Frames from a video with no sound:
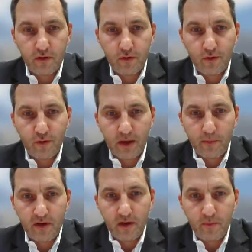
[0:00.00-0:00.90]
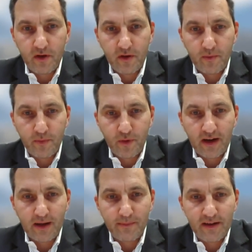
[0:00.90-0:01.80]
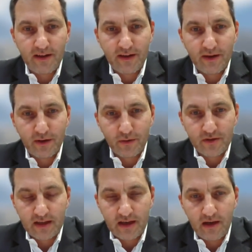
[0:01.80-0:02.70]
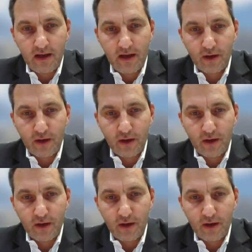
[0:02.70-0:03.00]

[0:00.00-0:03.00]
the low carbon aluminium program in Rusal.